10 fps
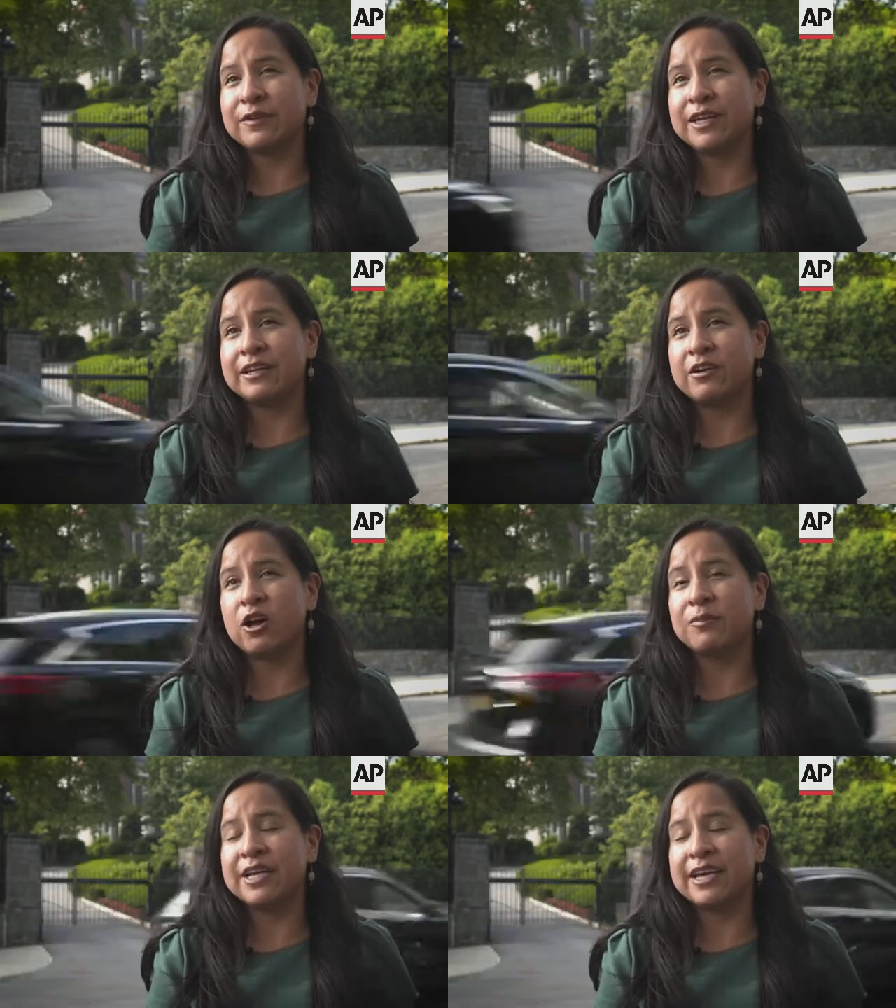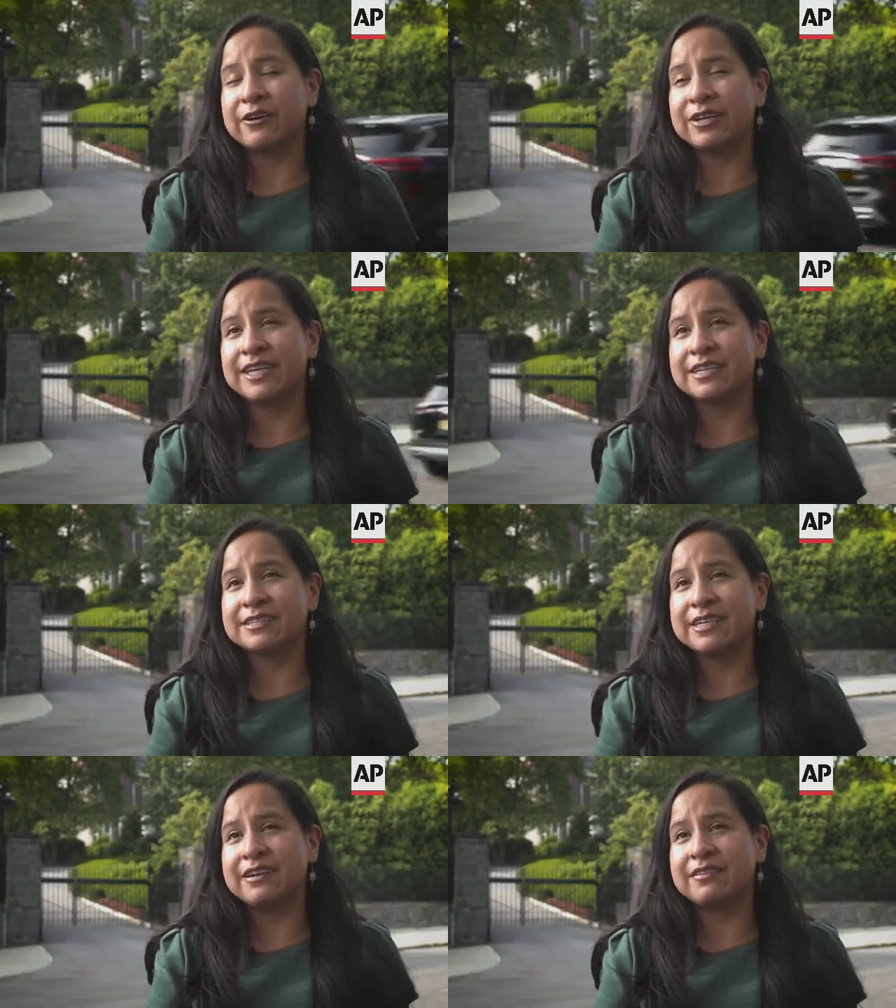in Albany County has
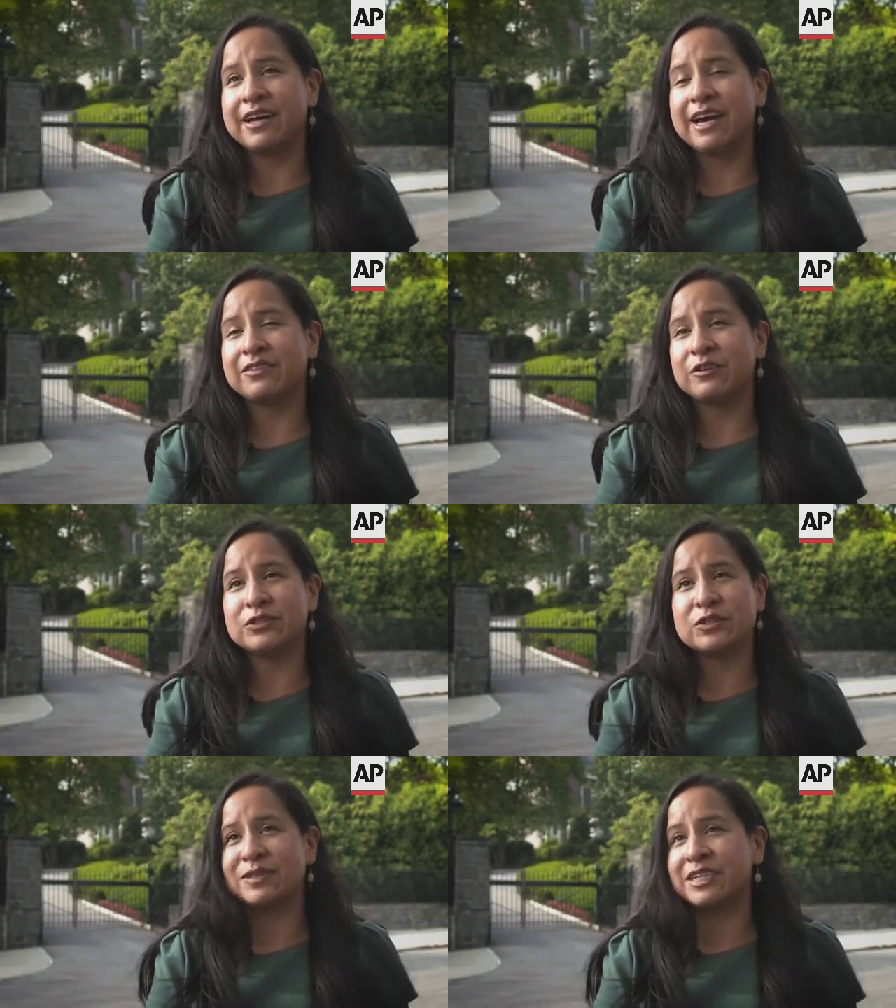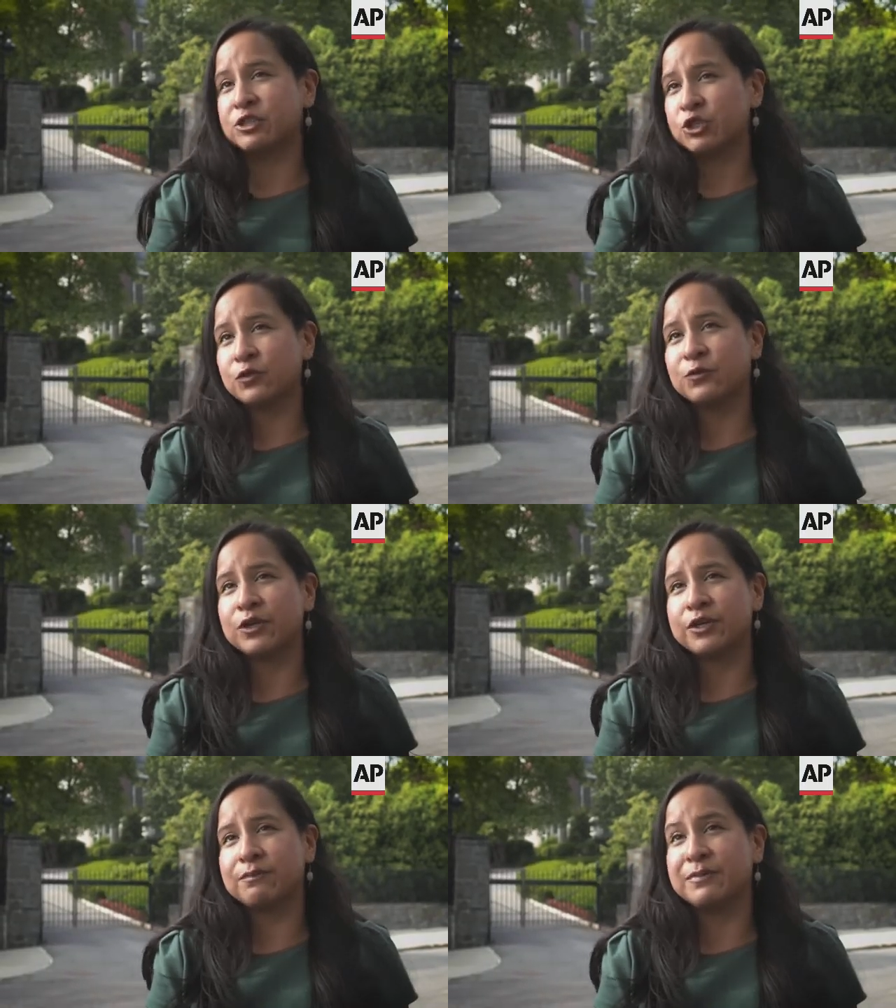said that there is a potential
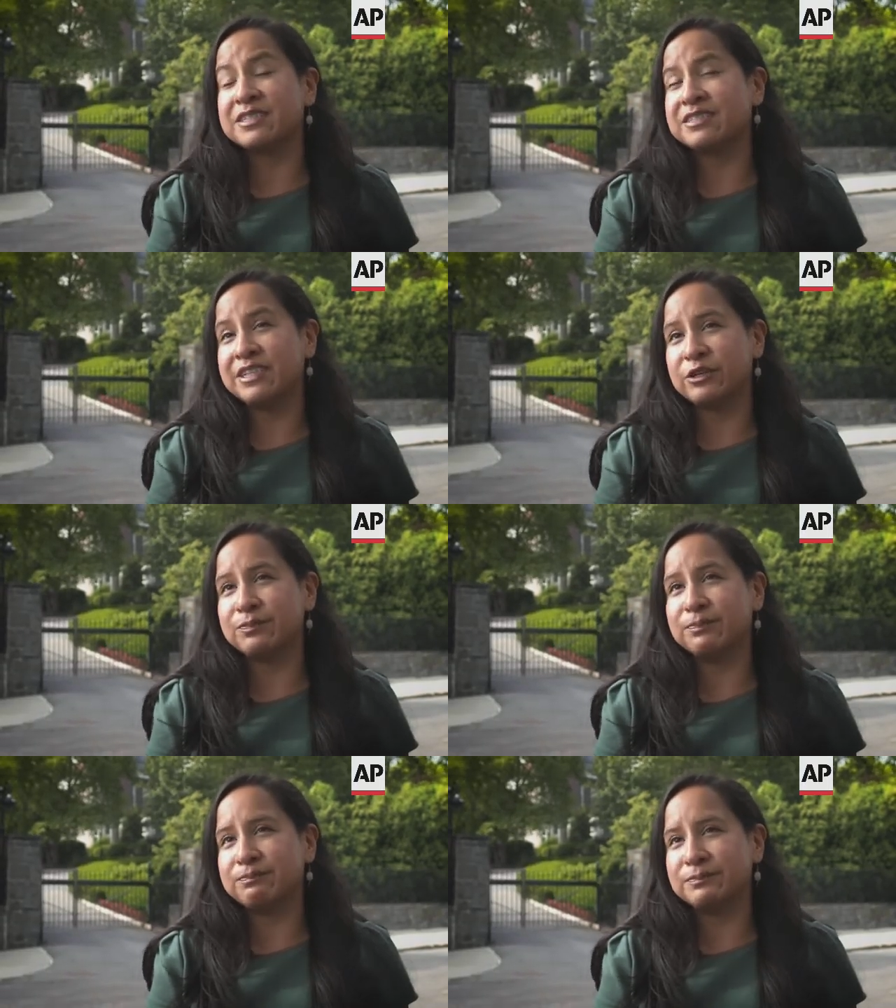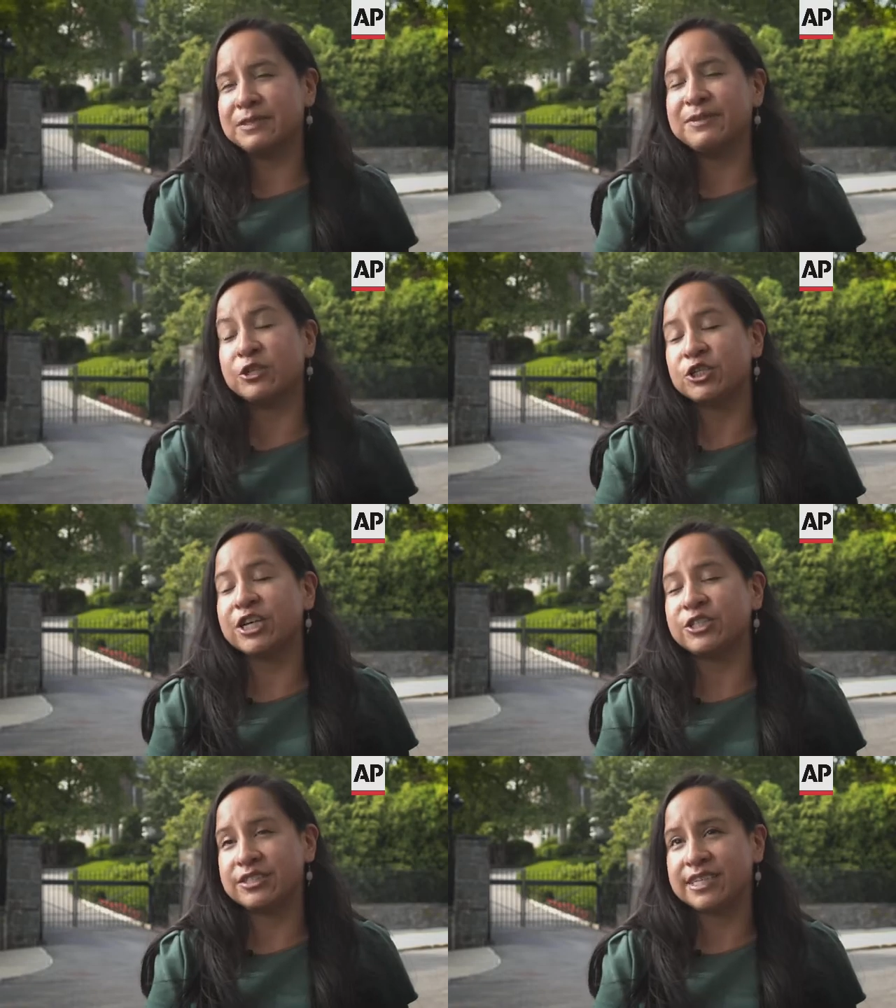for misdemeanor
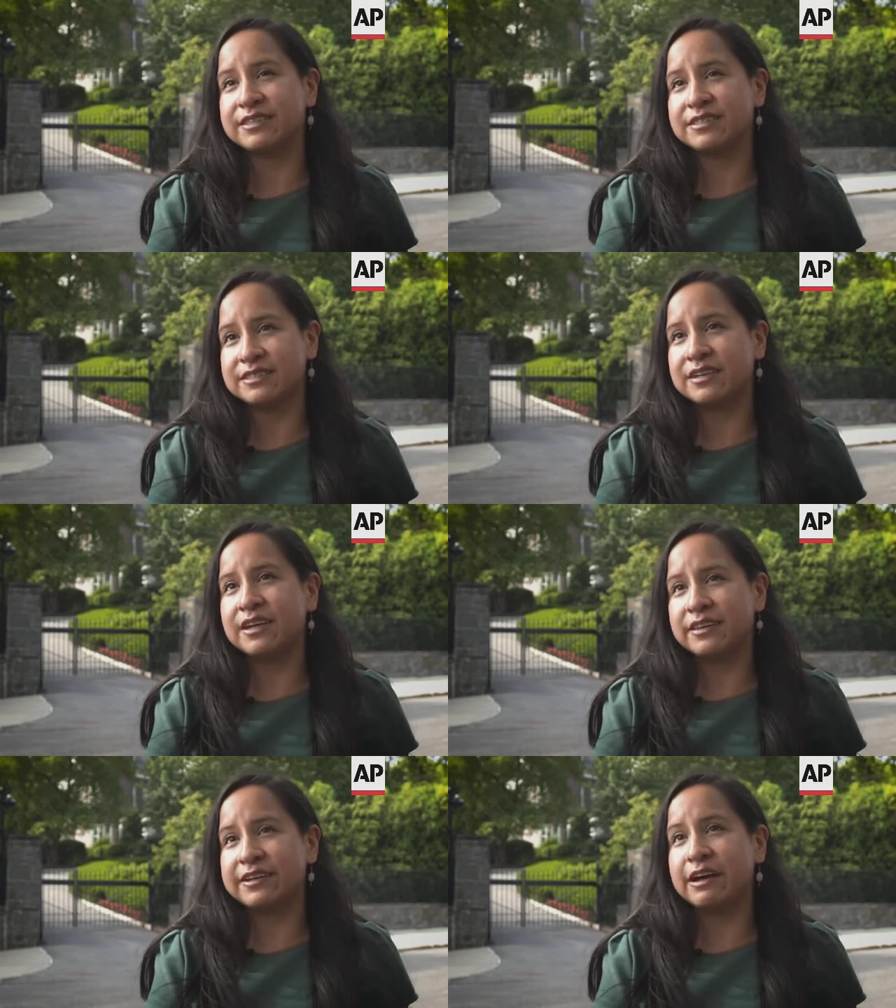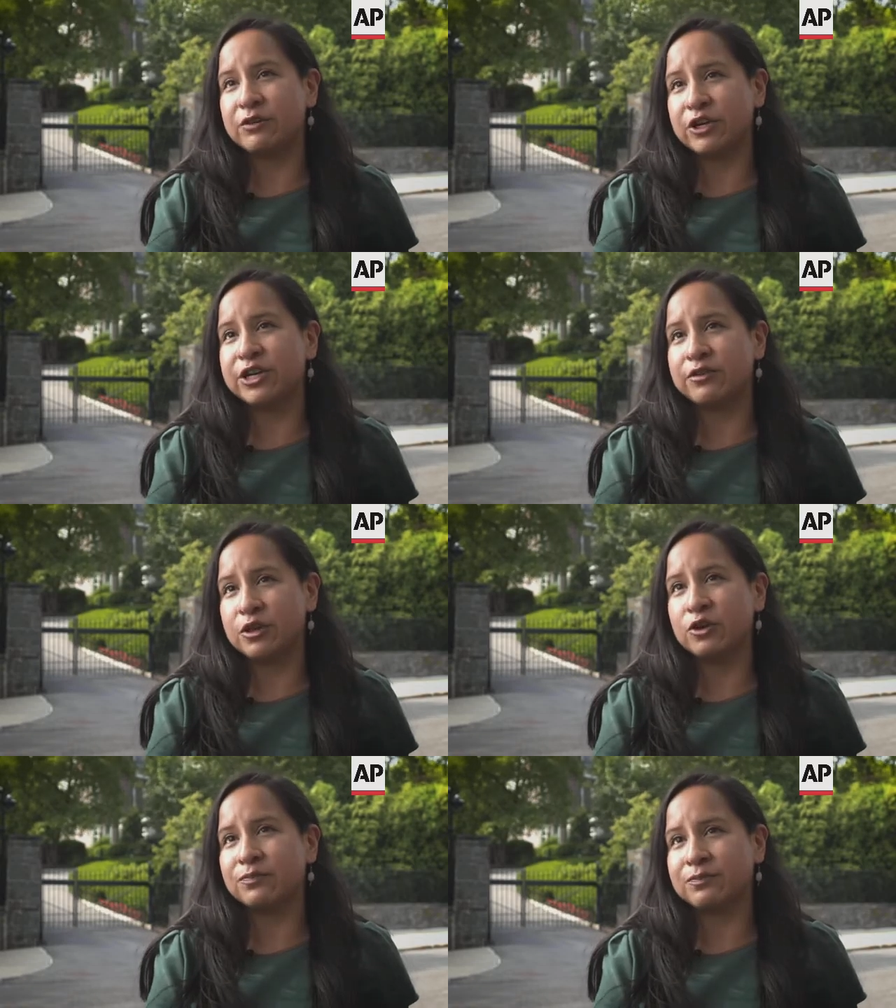charges against the governor,
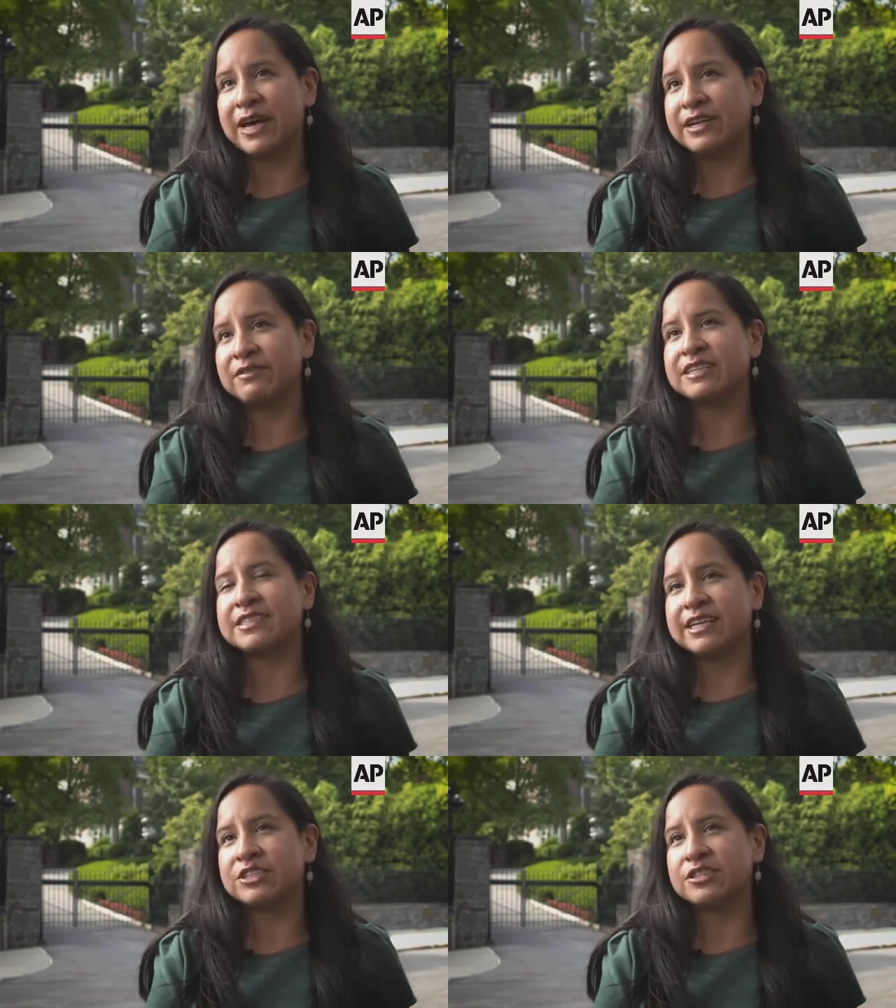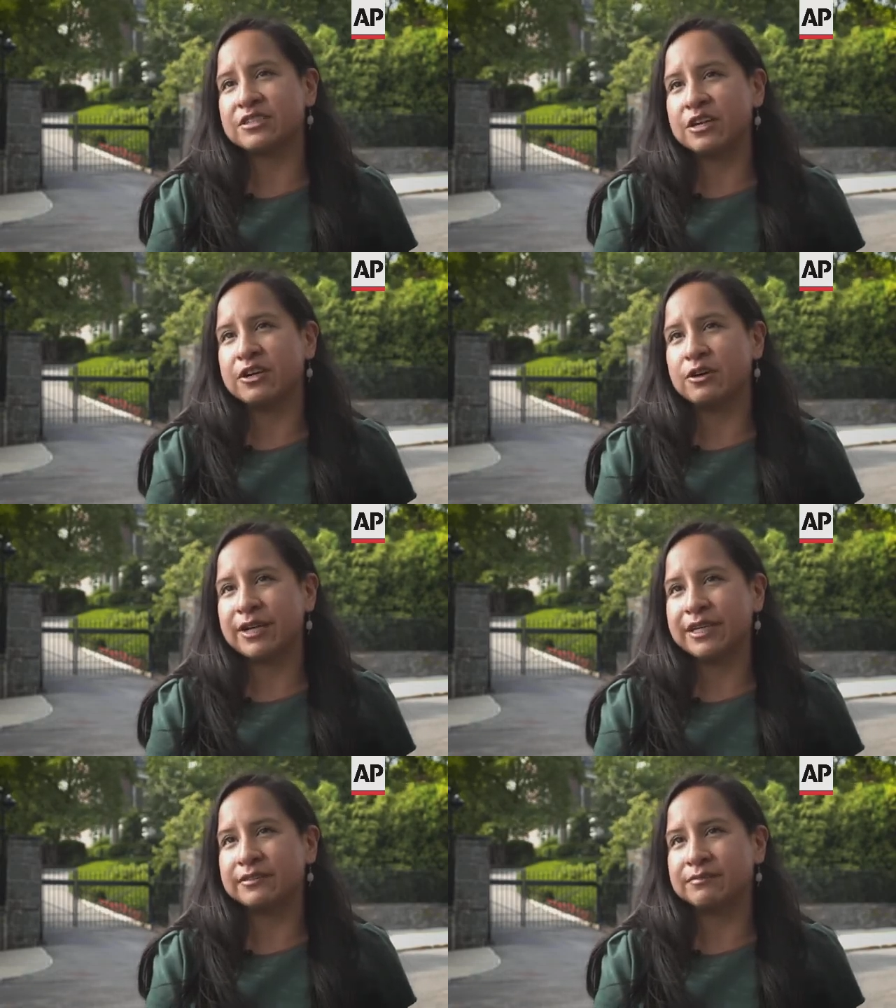though that investigation is ongoing.